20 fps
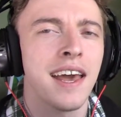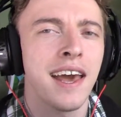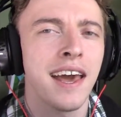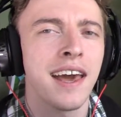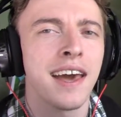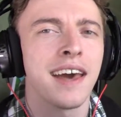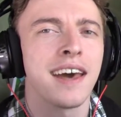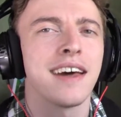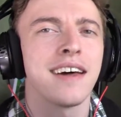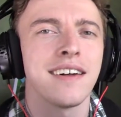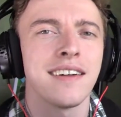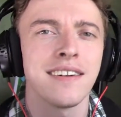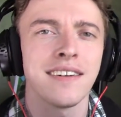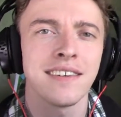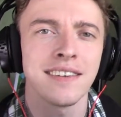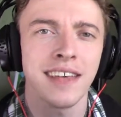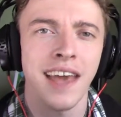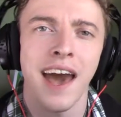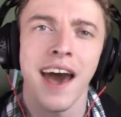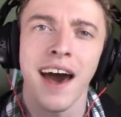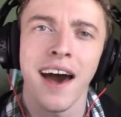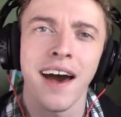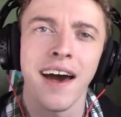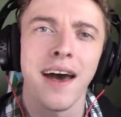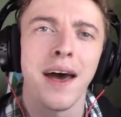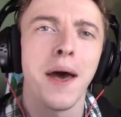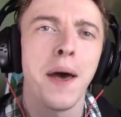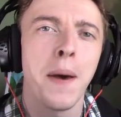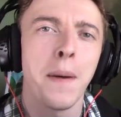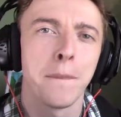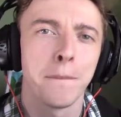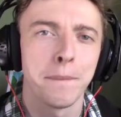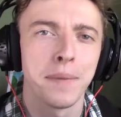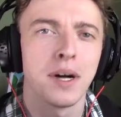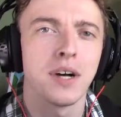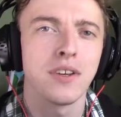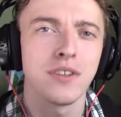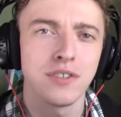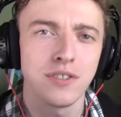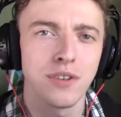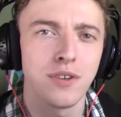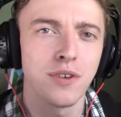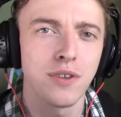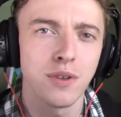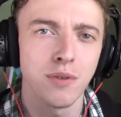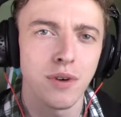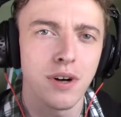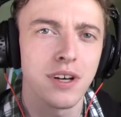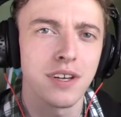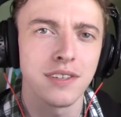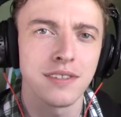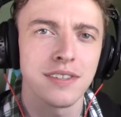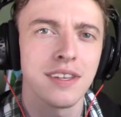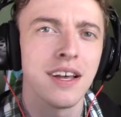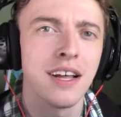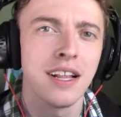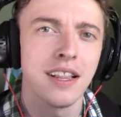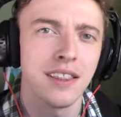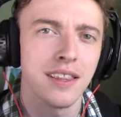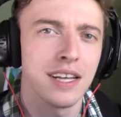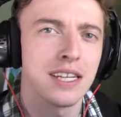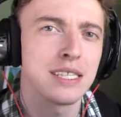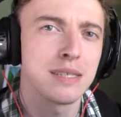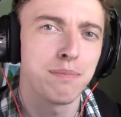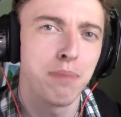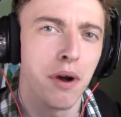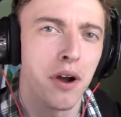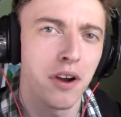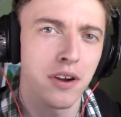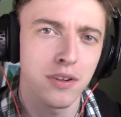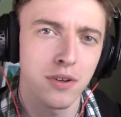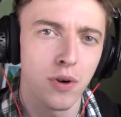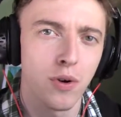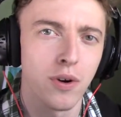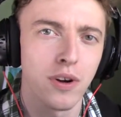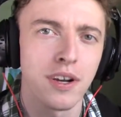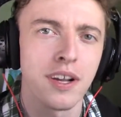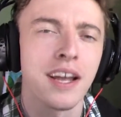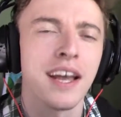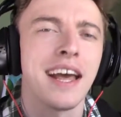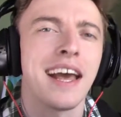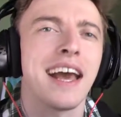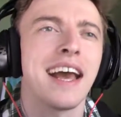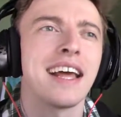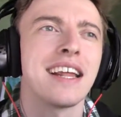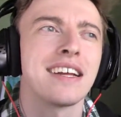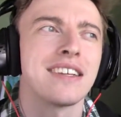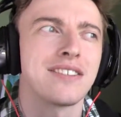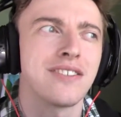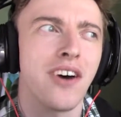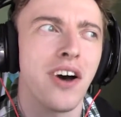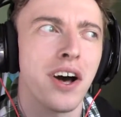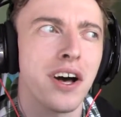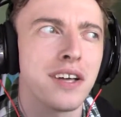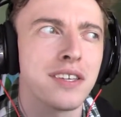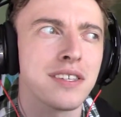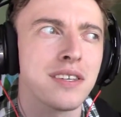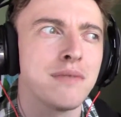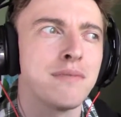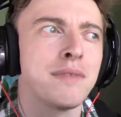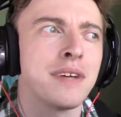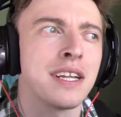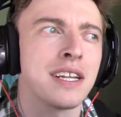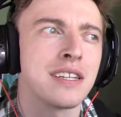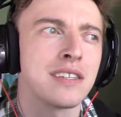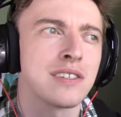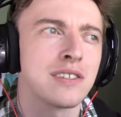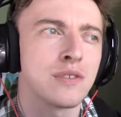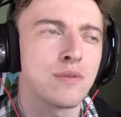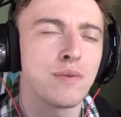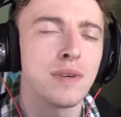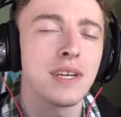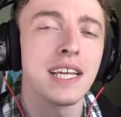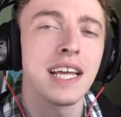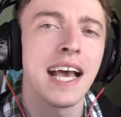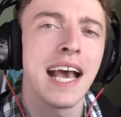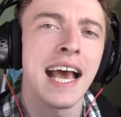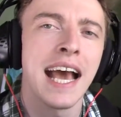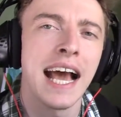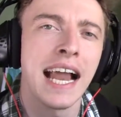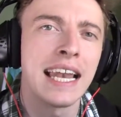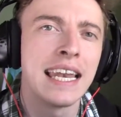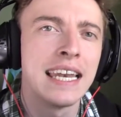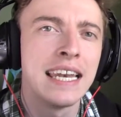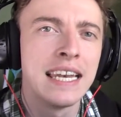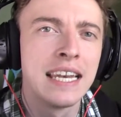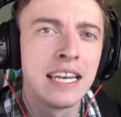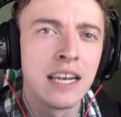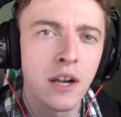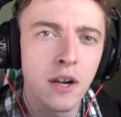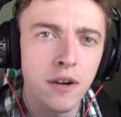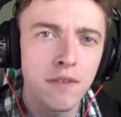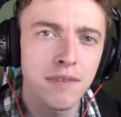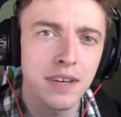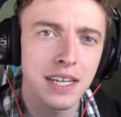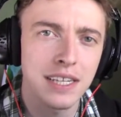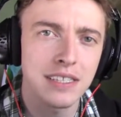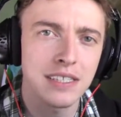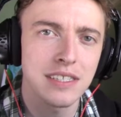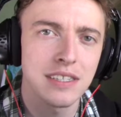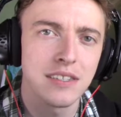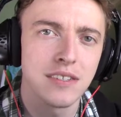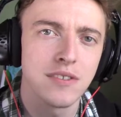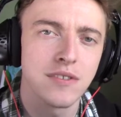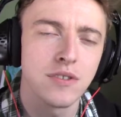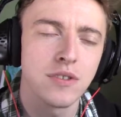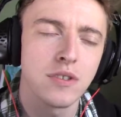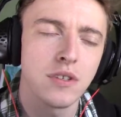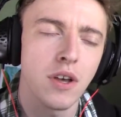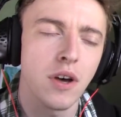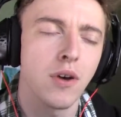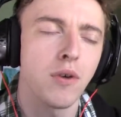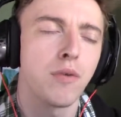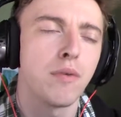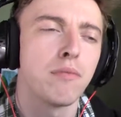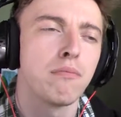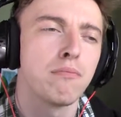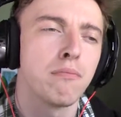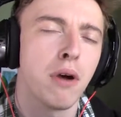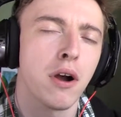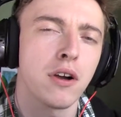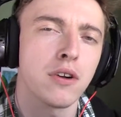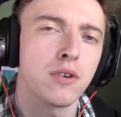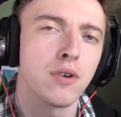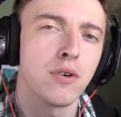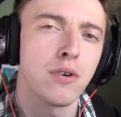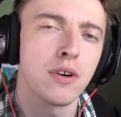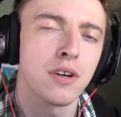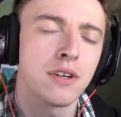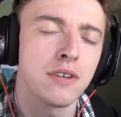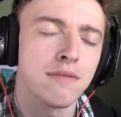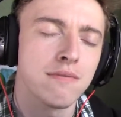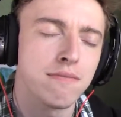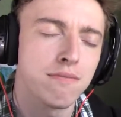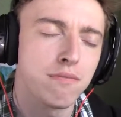hell yeah. Balls to the walls. Let's parkour. And it's awesome and it's sweet and I love it. So, parkour,